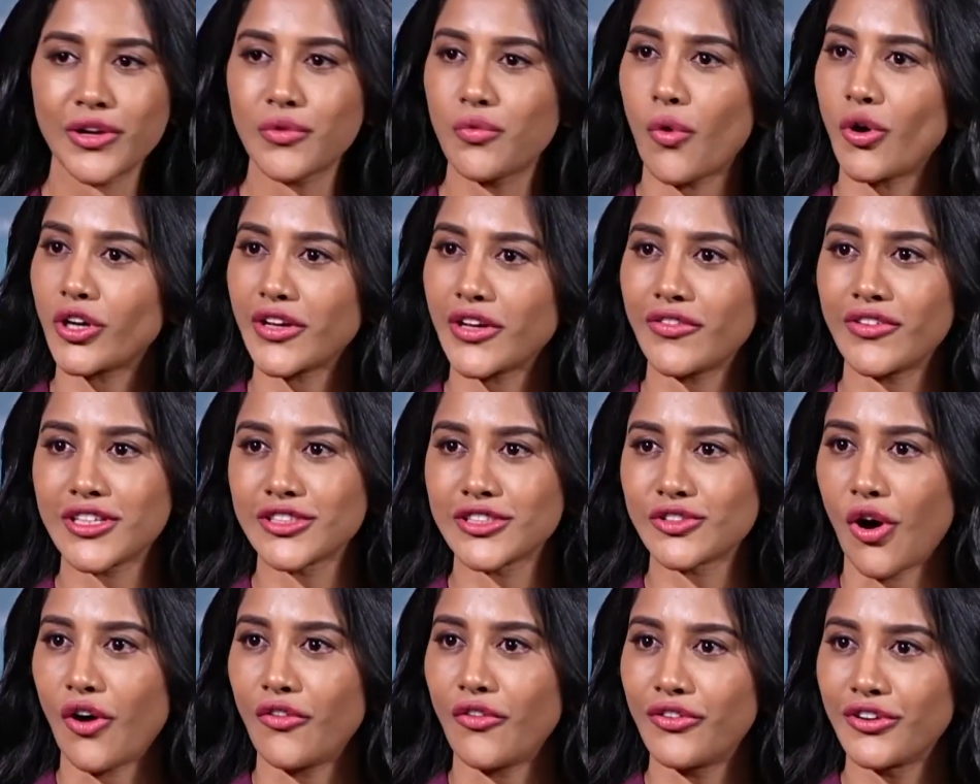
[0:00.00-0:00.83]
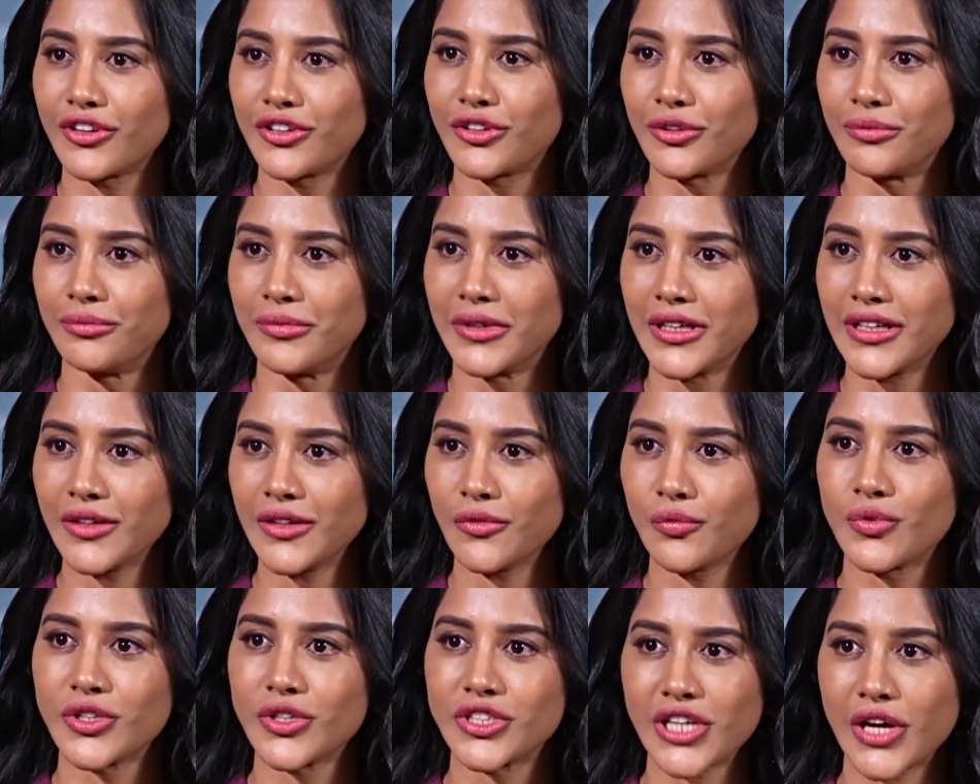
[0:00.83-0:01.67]
whatever is offered to me, hmm.
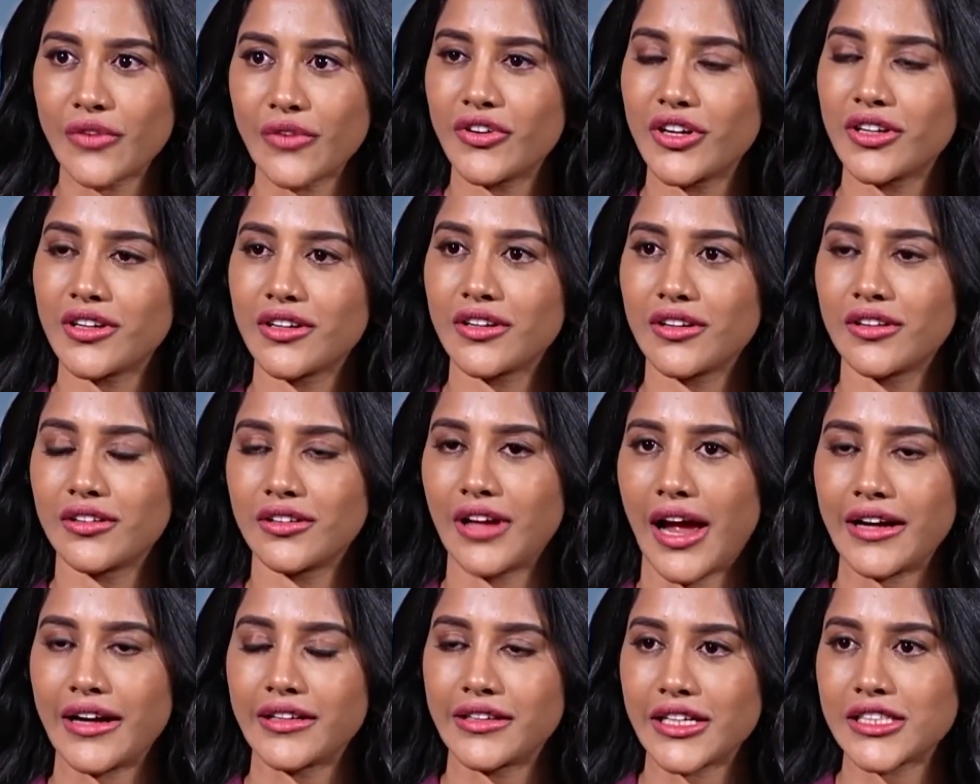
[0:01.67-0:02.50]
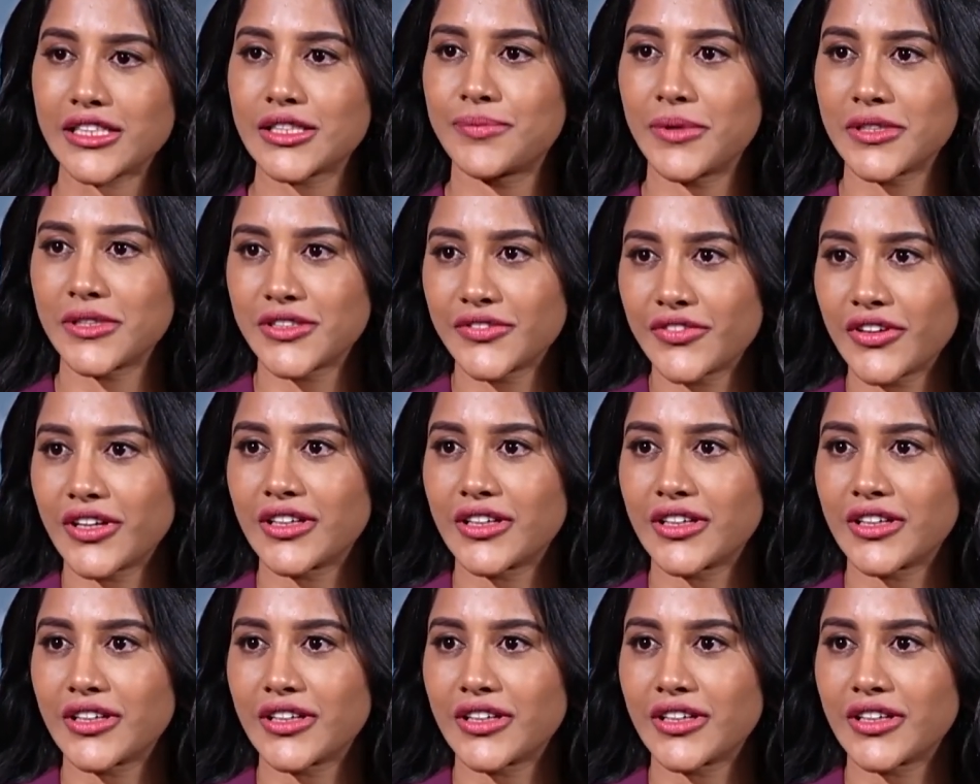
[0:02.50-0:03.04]
whichever at that specific